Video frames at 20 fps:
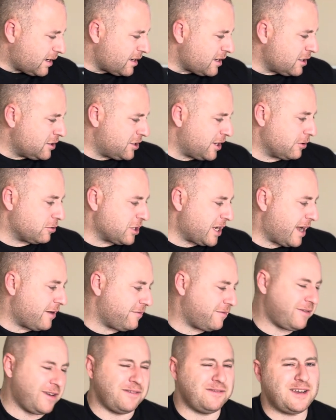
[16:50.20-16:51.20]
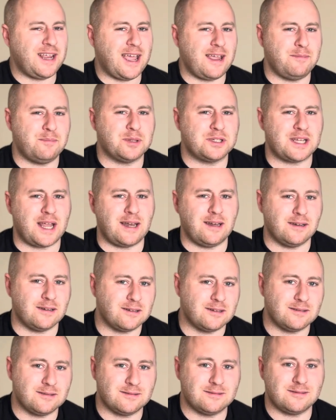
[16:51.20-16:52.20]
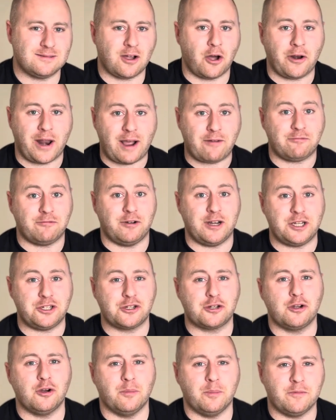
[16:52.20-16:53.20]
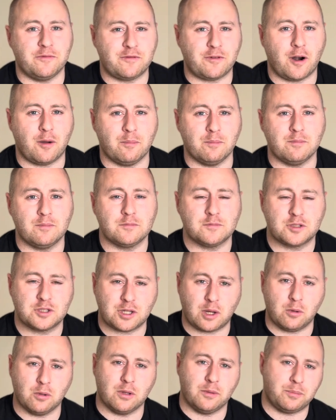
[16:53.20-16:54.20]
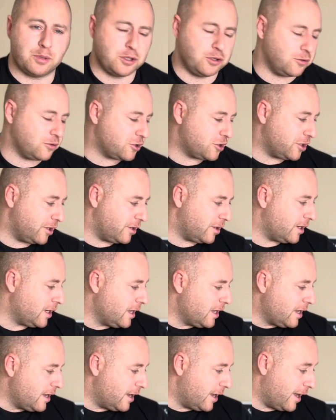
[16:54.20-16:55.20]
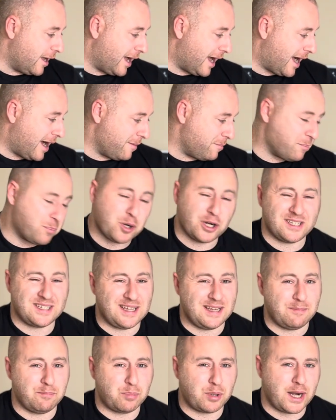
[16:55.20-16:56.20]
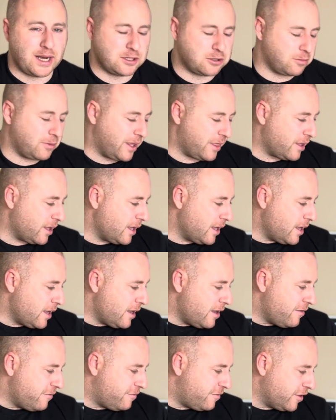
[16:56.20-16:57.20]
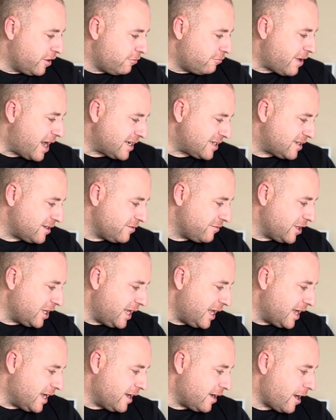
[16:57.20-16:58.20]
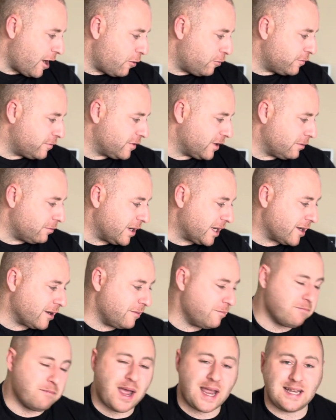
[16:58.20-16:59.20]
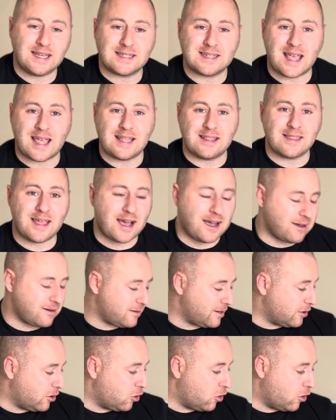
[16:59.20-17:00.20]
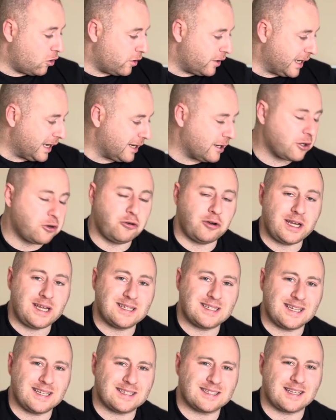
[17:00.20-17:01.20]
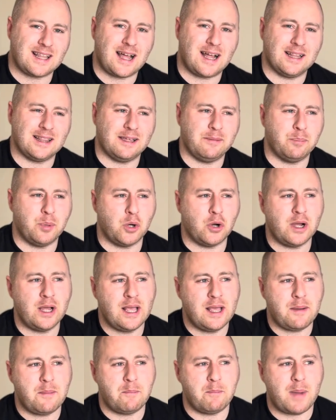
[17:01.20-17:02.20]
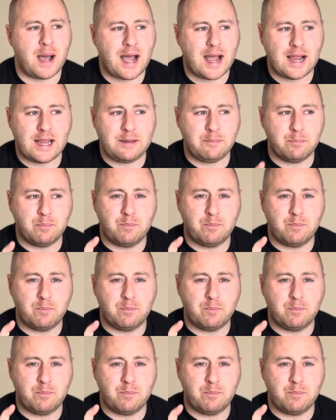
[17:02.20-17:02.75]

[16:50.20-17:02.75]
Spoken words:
So to have 58% on average come from solar production, I'm pretty impressed with. For the rest of the year, hopefully we can maintain that or increase it slightly, but my